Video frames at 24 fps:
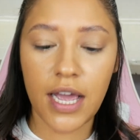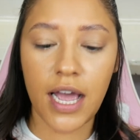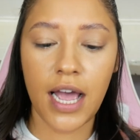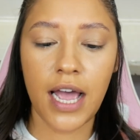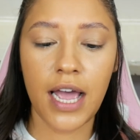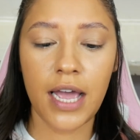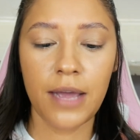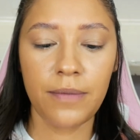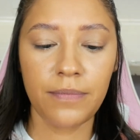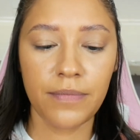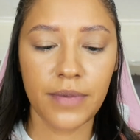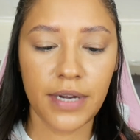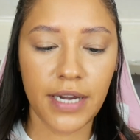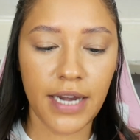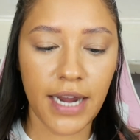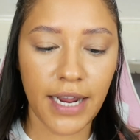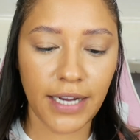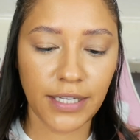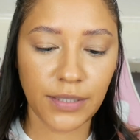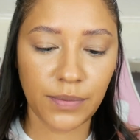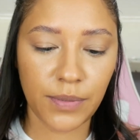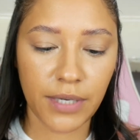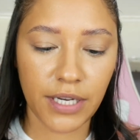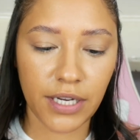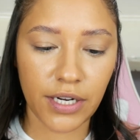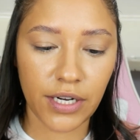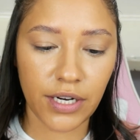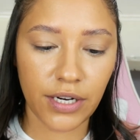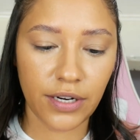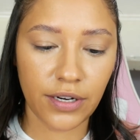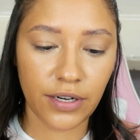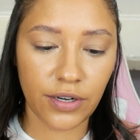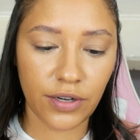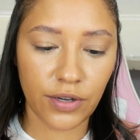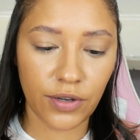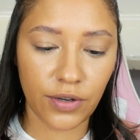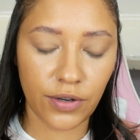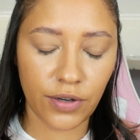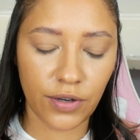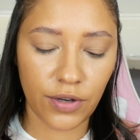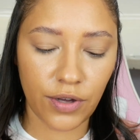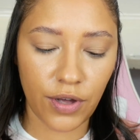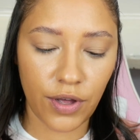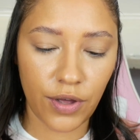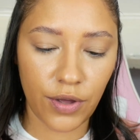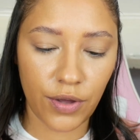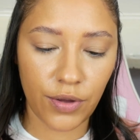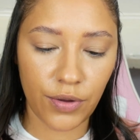Next we're gonna
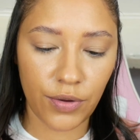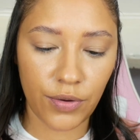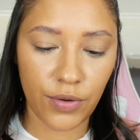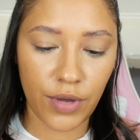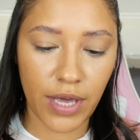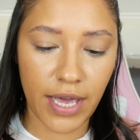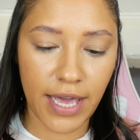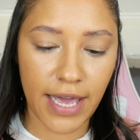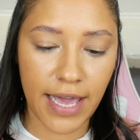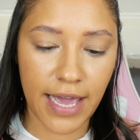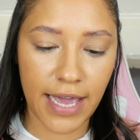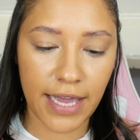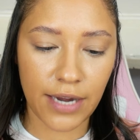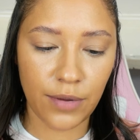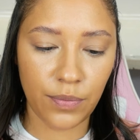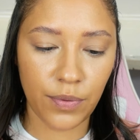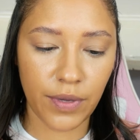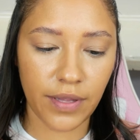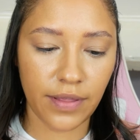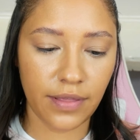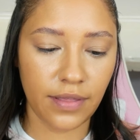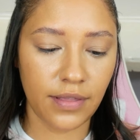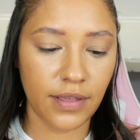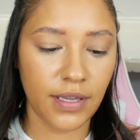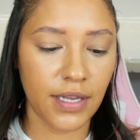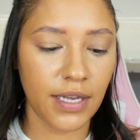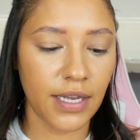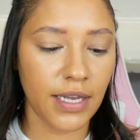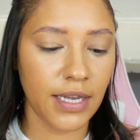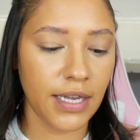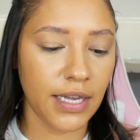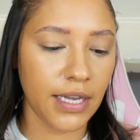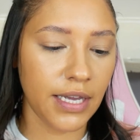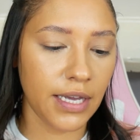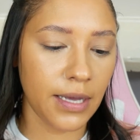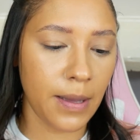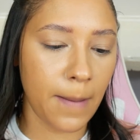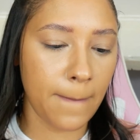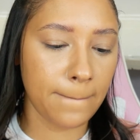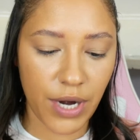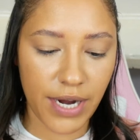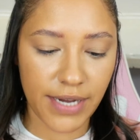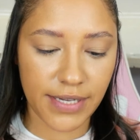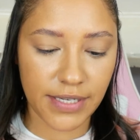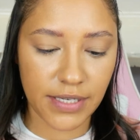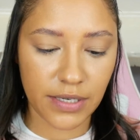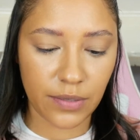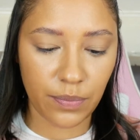go ahead with the
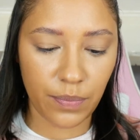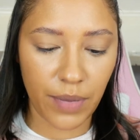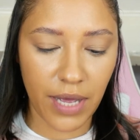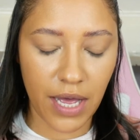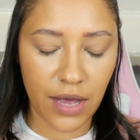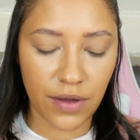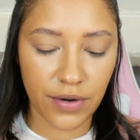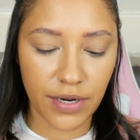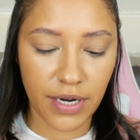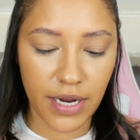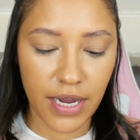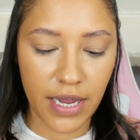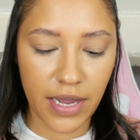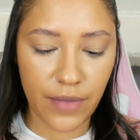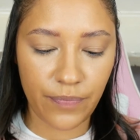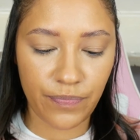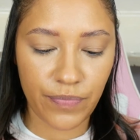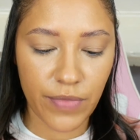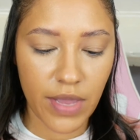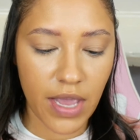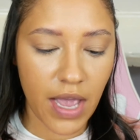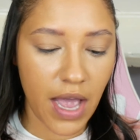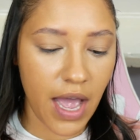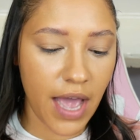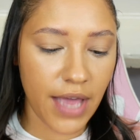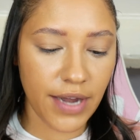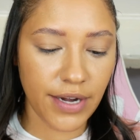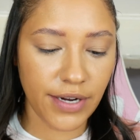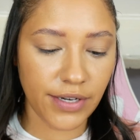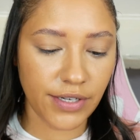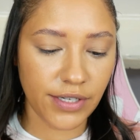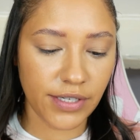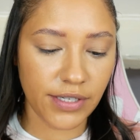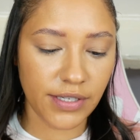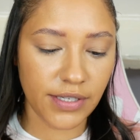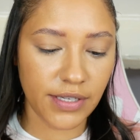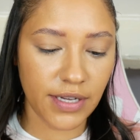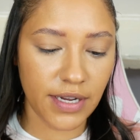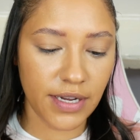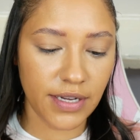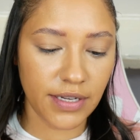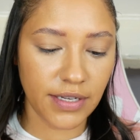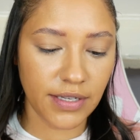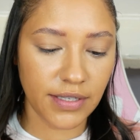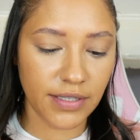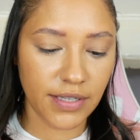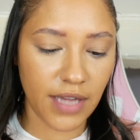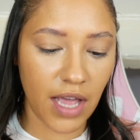pressed powder, and it just
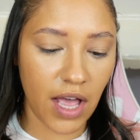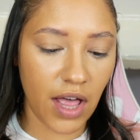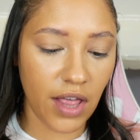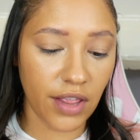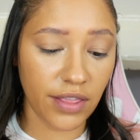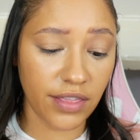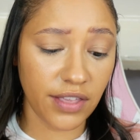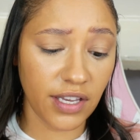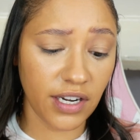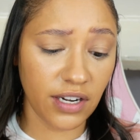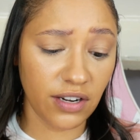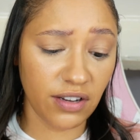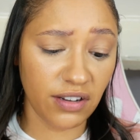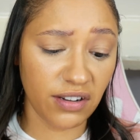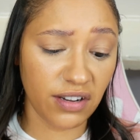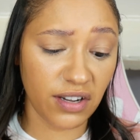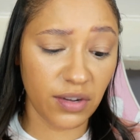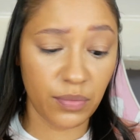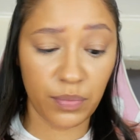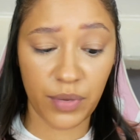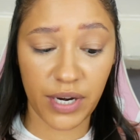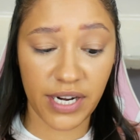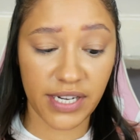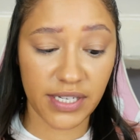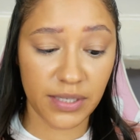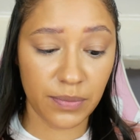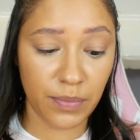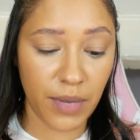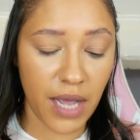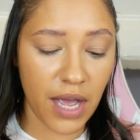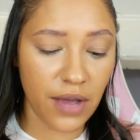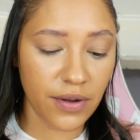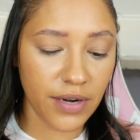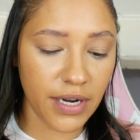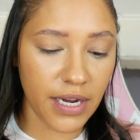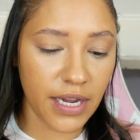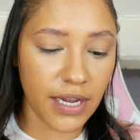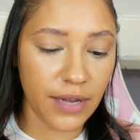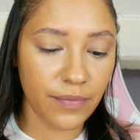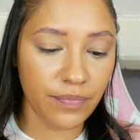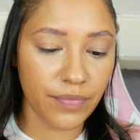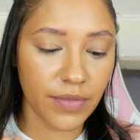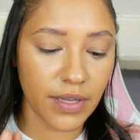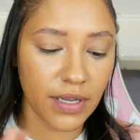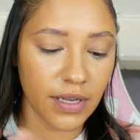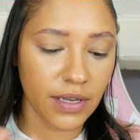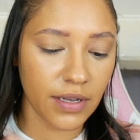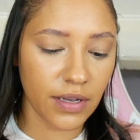says healthy look pressed powder,
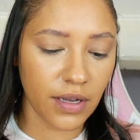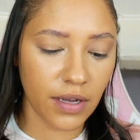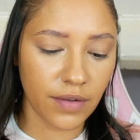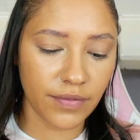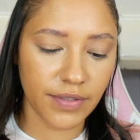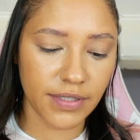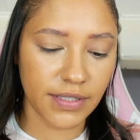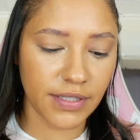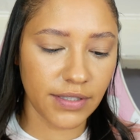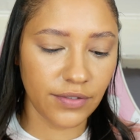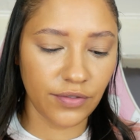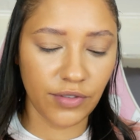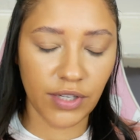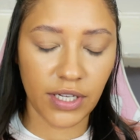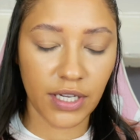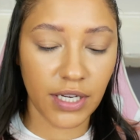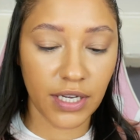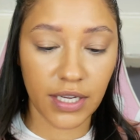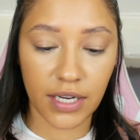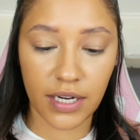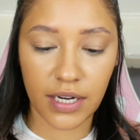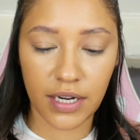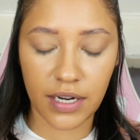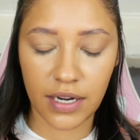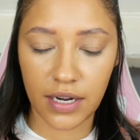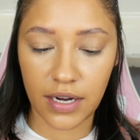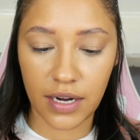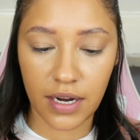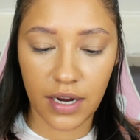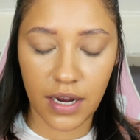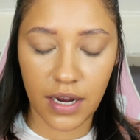obviously vegan